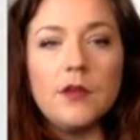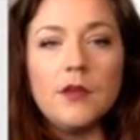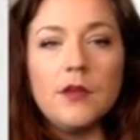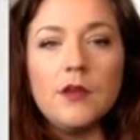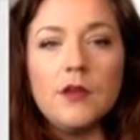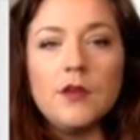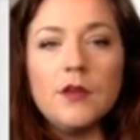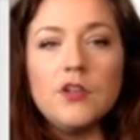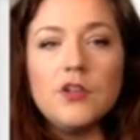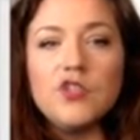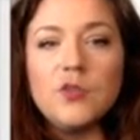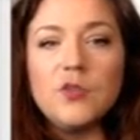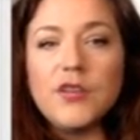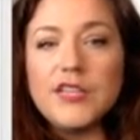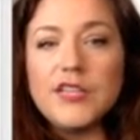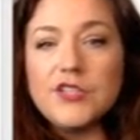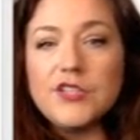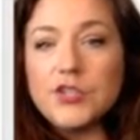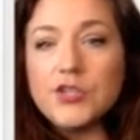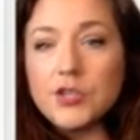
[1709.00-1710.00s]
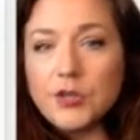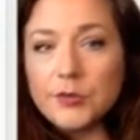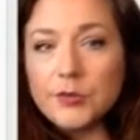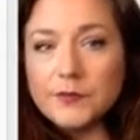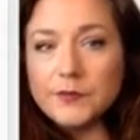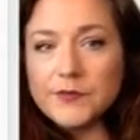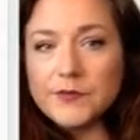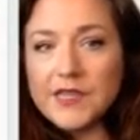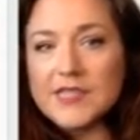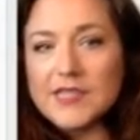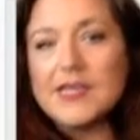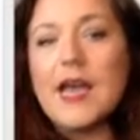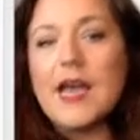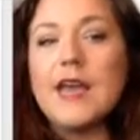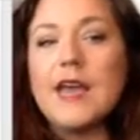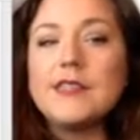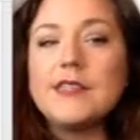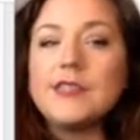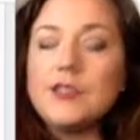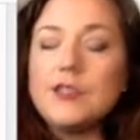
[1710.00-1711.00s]
22 is
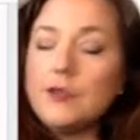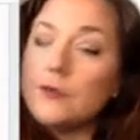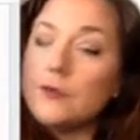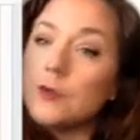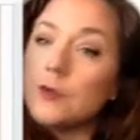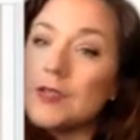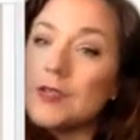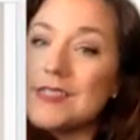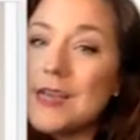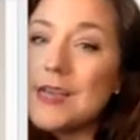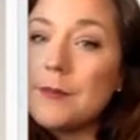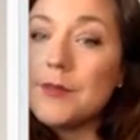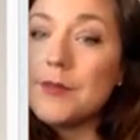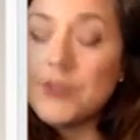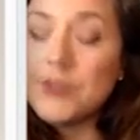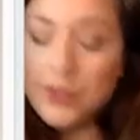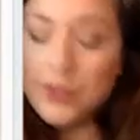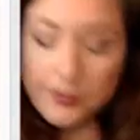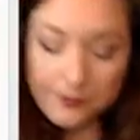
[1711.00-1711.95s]
asking you for a temperature.